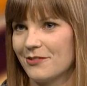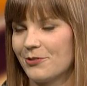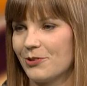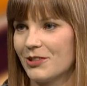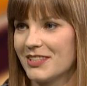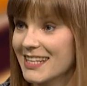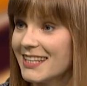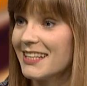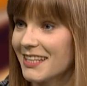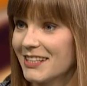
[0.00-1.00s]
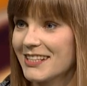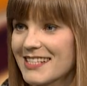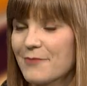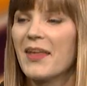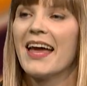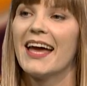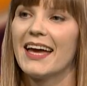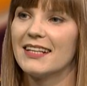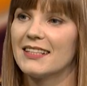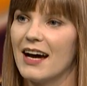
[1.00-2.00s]
uh, for 10 years.
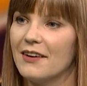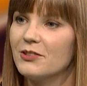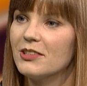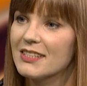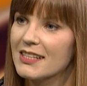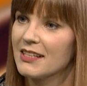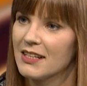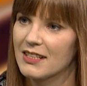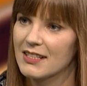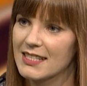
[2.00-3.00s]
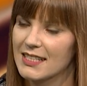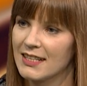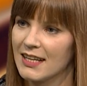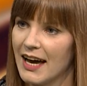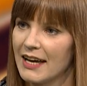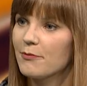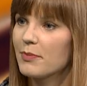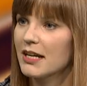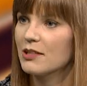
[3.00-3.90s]
And after 10 years, uh, I've